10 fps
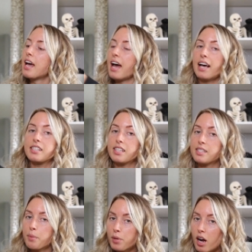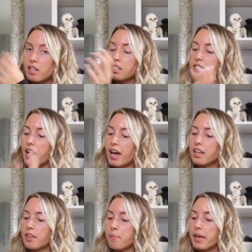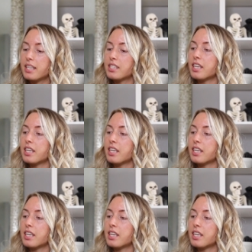It has the zipper on the side that makes